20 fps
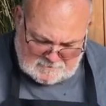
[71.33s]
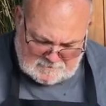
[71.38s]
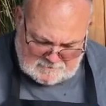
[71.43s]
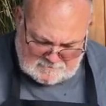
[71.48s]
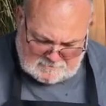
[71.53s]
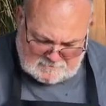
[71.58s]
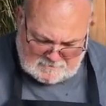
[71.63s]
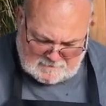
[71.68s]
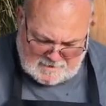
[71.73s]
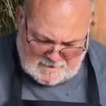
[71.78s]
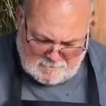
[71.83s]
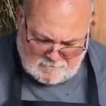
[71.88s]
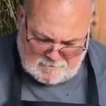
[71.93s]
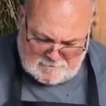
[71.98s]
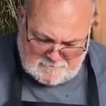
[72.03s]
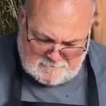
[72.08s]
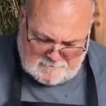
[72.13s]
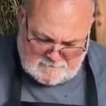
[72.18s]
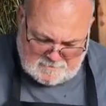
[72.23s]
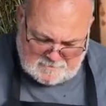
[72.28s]
and that one.
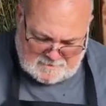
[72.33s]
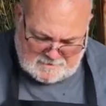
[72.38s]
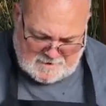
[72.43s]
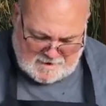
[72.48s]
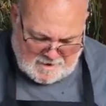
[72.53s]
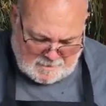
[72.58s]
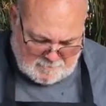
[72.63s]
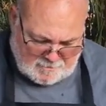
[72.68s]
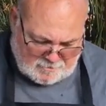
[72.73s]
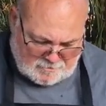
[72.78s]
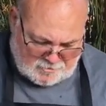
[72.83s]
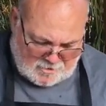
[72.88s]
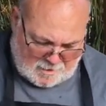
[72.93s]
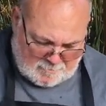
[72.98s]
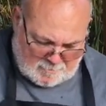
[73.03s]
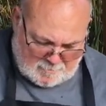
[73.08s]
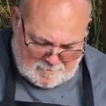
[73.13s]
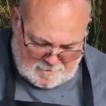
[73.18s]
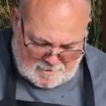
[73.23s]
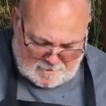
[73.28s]
Now I'm going to chop
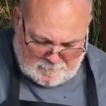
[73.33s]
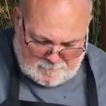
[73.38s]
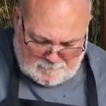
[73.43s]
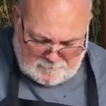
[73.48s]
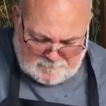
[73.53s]
them up.